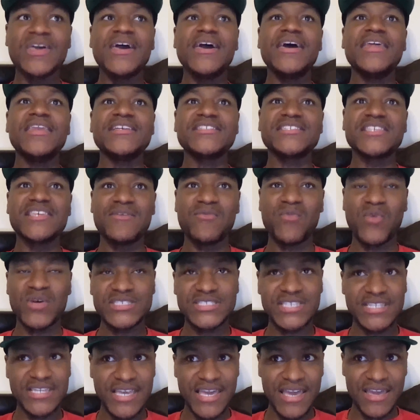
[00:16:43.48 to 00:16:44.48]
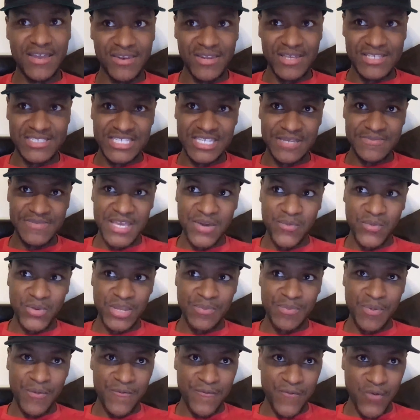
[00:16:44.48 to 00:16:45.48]
And it's once again, it seems like when
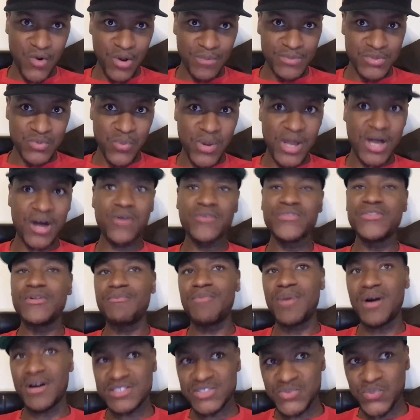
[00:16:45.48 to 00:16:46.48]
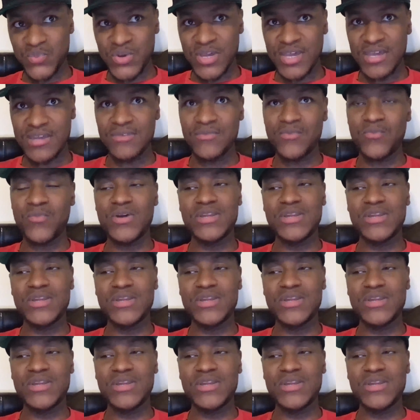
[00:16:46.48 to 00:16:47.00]
he performs well, the Bucks win.